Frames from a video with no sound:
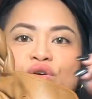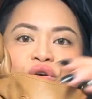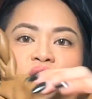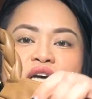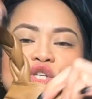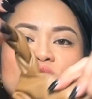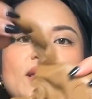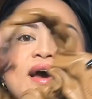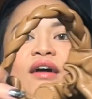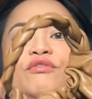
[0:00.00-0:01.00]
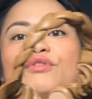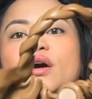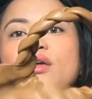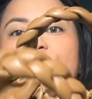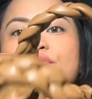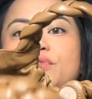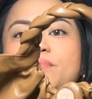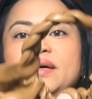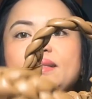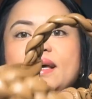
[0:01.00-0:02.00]
you actually have 3
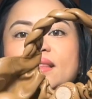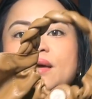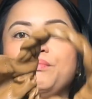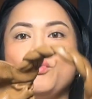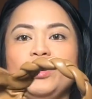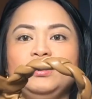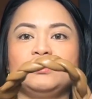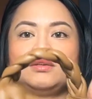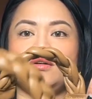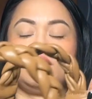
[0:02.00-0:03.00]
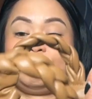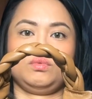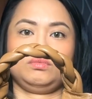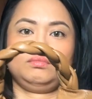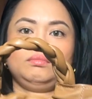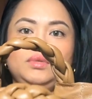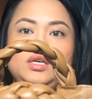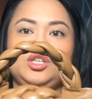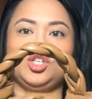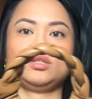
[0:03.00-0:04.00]
magnetic points,
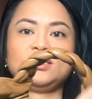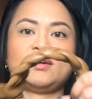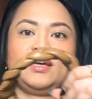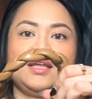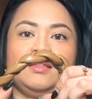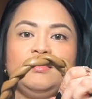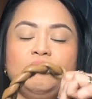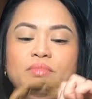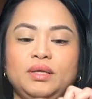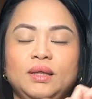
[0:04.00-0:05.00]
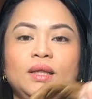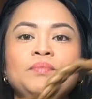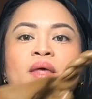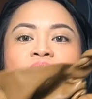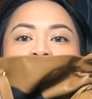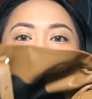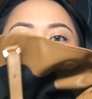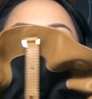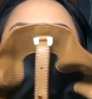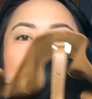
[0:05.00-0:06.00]
each on side and in the middle. And
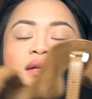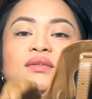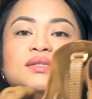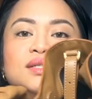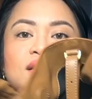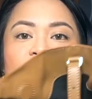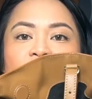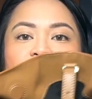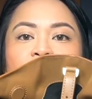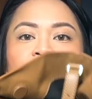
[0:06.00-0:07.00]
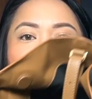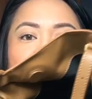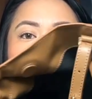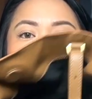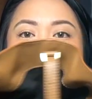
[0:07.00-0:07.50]
then the inside, it